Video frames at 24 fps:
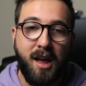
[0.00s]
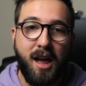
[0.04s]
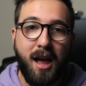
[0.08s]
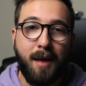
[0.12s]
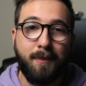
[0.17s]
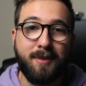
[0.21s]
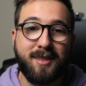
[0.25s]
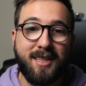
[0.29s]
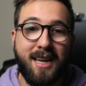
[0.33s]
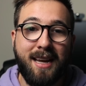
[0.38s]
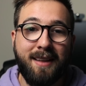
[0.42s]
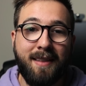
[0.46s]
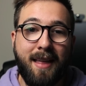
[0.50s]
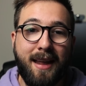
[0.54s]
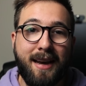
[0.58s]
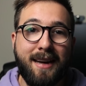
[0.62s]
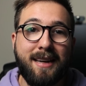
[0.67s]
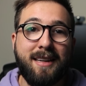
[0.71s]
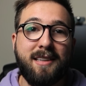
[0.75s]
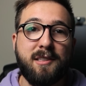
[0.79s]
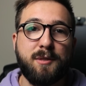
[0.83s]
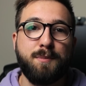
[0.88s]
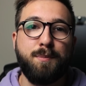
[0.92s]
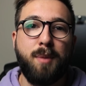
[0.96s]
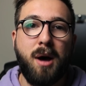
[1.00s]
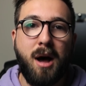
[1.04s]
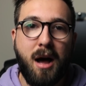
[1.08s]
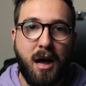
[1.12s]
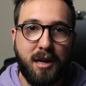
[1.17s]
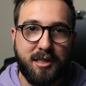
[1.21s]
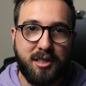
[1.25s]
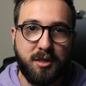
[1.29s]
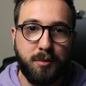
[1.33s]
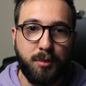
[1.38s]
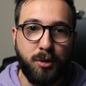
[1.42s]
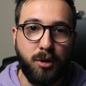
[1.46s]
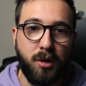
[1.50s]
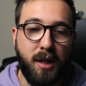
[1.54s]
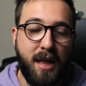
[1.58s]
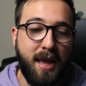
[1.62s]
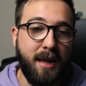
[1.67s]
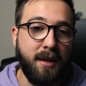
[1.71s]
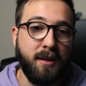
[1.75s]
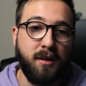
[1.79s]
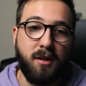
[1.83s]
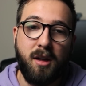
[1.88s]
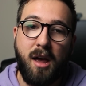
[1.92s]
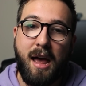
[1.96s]
I'm saying that it is possible.
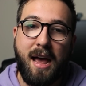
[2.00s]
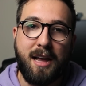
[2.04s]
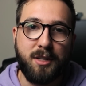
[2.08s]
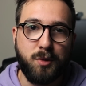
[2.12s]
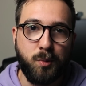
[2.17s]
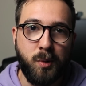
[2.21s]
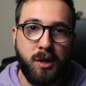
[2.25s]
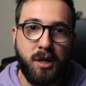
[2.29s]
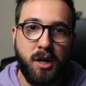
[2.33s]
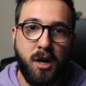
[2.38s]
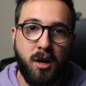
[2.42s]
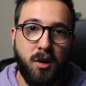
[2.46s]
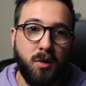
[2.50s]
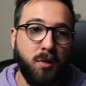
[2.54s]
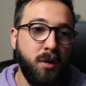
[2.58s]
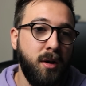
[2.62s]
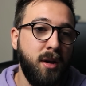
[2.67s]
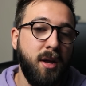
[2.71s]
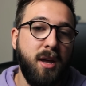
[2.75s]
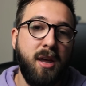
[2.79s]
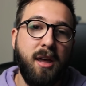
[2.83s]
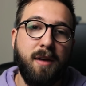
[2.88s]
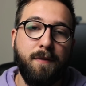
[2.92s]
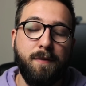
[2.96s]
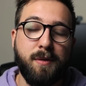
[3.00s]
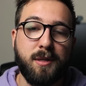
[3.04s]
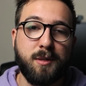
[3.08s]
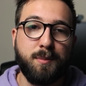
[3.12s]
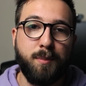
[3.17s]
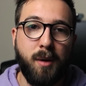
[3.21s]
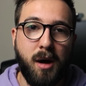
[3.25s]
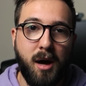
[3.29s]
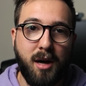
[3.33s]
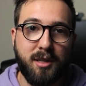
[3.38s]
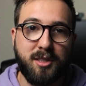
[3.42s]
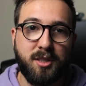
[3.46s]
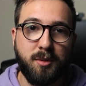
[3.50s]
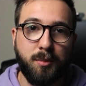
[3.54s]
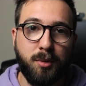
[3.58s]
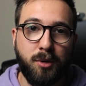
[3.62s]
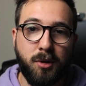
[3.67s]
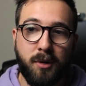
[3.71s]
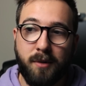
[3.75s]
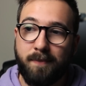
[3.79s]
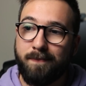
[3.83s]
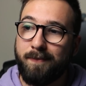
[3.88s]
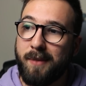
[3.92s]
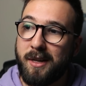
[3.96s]
And as we know, if it's
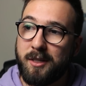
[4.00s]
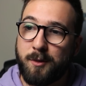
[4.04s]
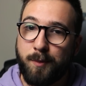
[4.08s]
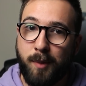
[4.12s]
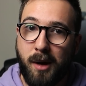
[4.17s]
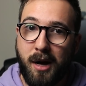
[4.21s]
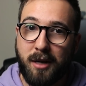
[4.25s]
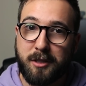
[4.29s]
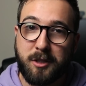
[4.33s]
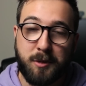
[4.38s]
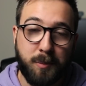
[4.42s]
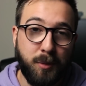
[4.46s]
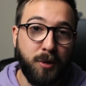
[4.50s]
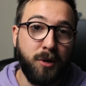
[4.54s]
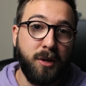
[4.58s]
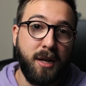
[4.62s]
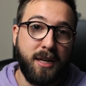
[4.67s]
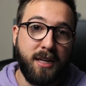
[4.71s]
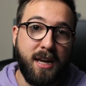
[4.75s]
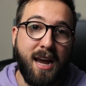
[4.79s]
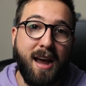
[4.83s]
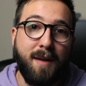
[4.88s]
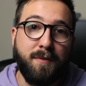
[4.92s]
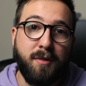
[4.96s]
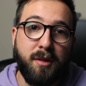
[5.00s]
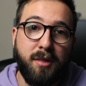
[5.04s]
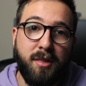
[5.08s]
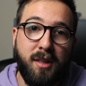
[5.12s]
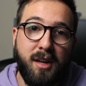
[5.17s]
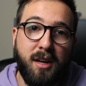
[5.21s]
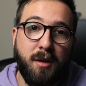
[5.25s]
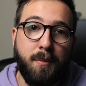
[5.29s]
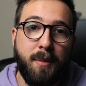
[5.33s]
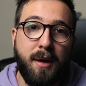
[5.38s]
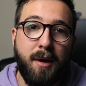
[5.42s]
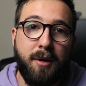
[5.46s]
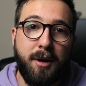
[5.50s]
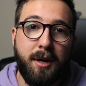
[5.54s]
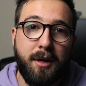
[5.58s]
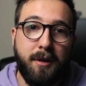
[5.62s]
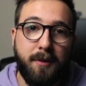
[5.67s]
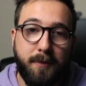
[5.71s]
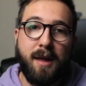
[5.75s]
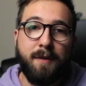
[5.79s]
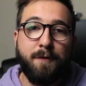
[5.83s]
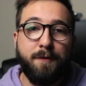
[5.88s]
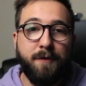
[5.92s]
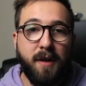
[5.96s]
possible, and you have to think about it.
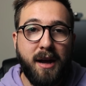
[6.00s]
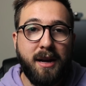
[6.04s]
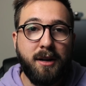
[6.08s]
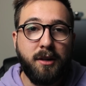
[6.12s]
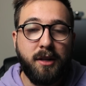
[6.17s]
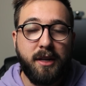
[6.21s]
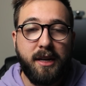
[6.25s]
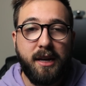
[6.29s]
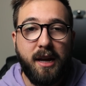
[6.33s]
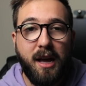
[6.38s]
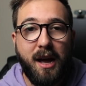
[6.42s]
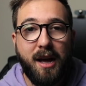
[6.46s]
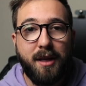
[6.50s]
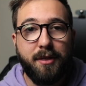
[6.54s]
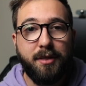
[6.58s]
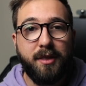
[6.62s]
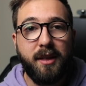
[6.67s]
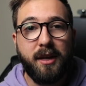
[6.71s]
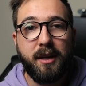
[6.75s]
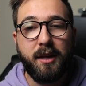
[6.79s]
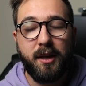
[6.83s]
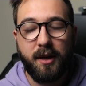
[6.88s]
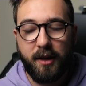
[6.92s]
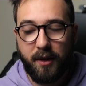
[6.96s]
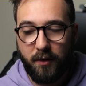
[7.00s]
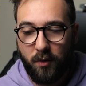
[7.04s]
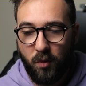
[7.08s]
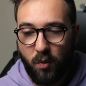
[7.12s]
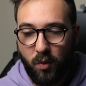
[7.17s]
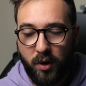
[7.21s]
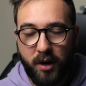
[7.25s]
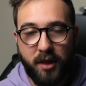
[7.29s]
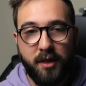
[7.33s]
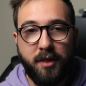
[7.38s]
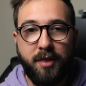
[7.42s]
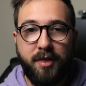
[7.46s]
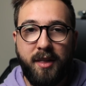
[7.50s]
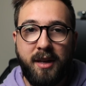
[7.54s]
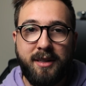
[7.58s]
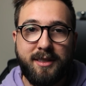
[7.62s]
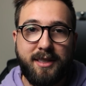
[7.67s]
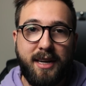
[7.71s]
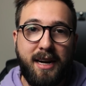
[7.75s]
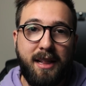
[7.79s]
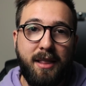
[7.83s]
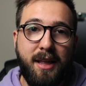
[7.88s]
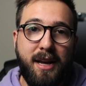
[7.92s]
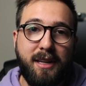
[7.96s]
And finally, I think one of the things
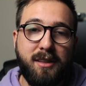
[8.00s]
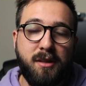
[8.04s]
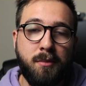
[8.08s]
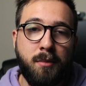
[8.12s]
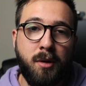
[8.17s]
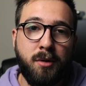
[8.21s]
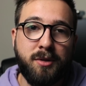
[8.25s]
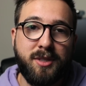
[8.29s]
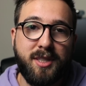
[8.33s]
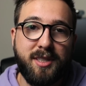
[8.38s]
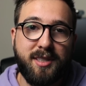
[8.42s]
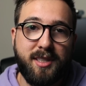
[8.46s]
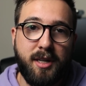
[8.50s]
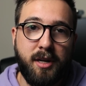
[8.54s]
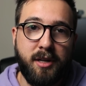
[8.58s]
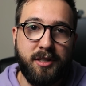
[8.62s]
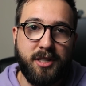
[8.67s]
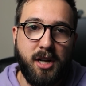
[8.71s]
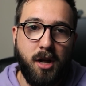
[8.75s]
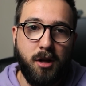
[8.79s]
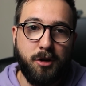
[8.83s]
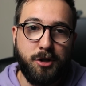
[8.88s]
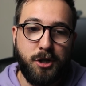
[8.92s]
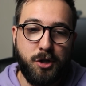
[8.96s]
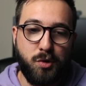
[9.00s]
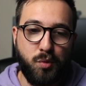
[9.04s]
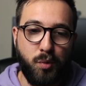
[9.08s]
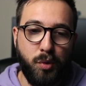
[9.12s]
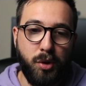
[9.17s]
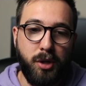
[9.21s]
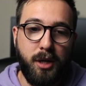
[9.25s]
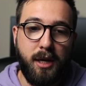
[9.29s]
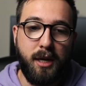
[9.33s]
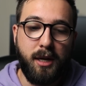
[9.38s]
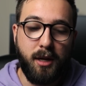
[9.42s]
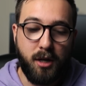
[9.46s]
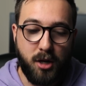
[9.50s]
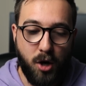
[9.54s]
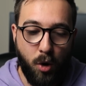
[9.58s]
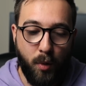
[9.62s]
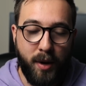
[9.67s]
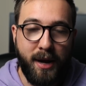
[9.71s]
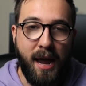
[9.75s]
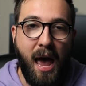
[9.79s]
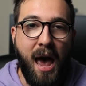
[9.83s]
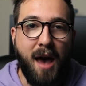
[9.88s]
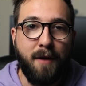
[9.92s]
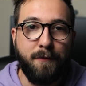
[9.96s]
that I like the most is that Ontology is really
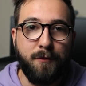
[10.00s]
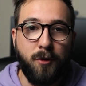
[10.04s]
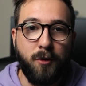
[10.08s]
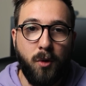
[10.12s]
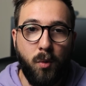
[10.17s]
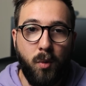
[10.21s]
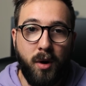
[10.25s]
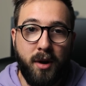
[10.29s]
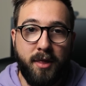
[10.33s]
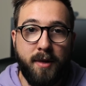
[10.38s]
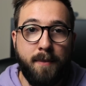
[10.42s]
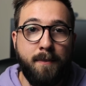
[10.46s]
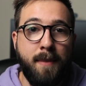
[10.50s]
going after one of the